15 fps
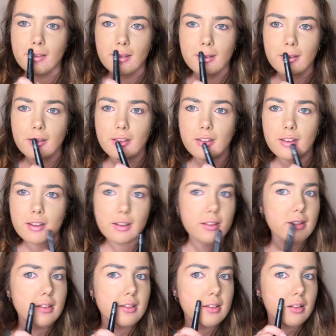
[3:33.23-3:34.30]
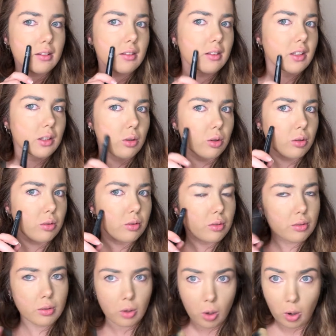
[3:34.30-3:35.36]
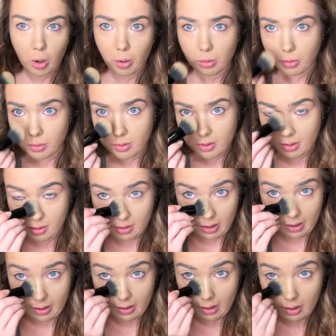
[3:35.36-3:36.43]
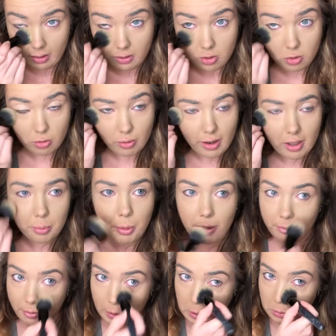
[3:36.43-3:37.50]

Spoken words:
these little holes that I drew out of my face,